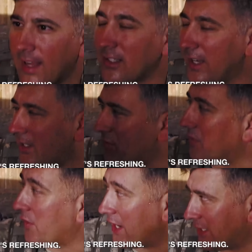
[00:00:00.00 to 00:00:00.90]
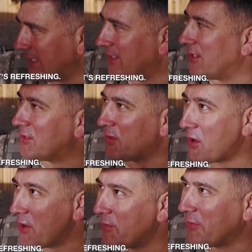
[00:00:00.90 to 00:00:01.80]
Actually, it's refreshing. It's
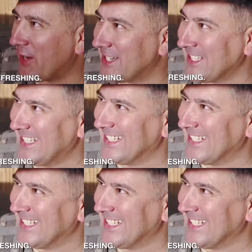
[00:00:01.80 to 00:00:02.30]
very refreshing.